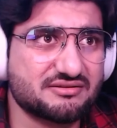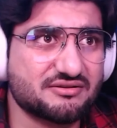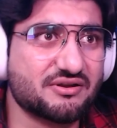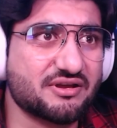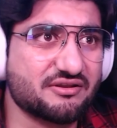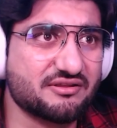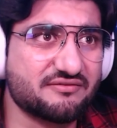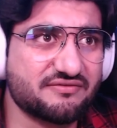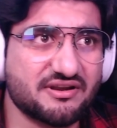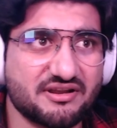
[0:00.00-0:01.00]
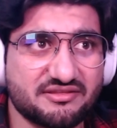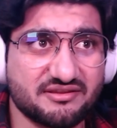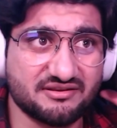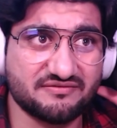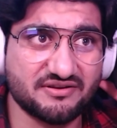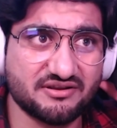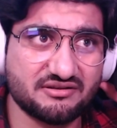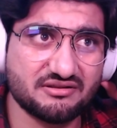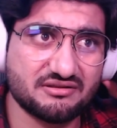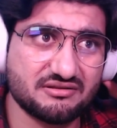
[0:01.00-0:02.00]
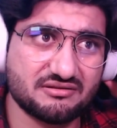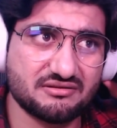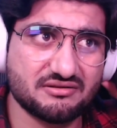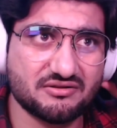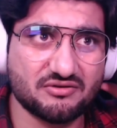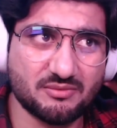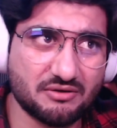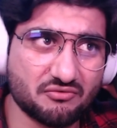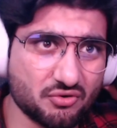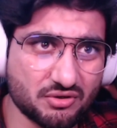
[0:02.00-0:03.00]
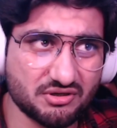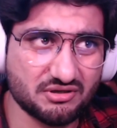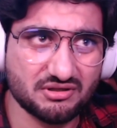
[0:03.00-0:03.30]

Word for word: Okay, no, they're fine. I think they're fine. What about Ronan?